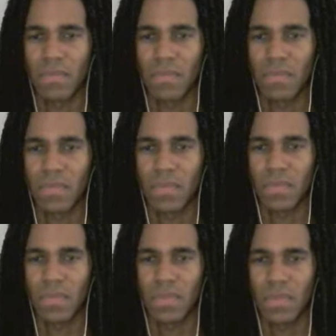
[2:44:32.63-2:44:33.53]
We
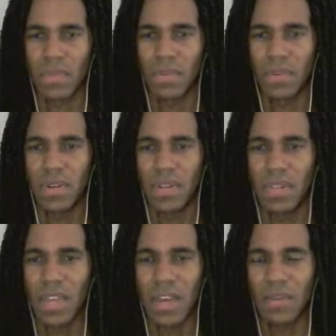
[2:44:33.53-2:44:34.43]
already
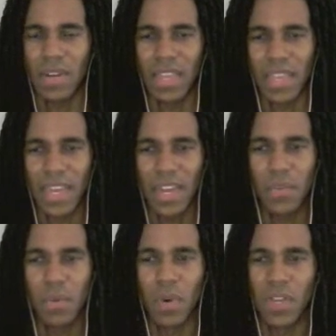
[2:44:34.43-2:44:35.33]
did that one. I like how
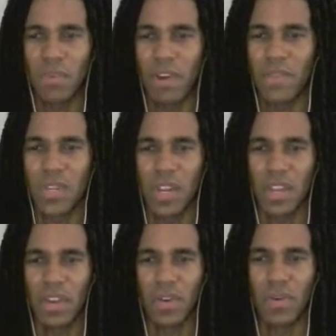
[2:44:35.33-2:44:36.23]
the ones you haven't done
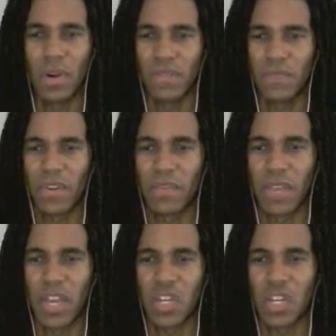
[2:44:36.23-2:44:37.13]
yet are
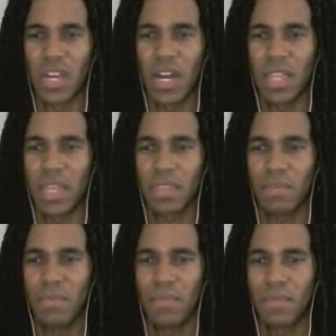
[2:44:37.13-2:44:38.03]
flashing to highlight
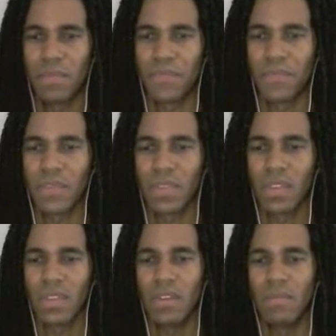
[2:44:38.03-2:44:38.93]
them.
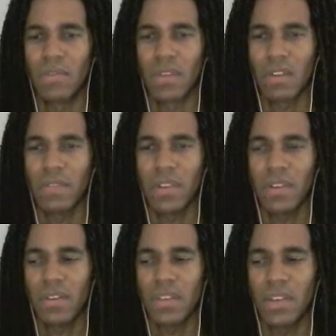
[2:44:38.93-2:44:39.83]
Want to go in
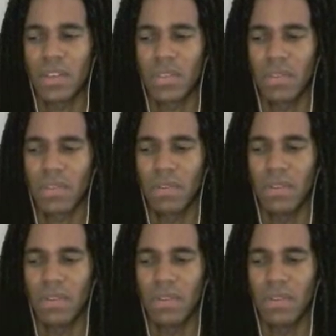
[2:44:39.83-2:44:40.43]
here? Yes, let's go in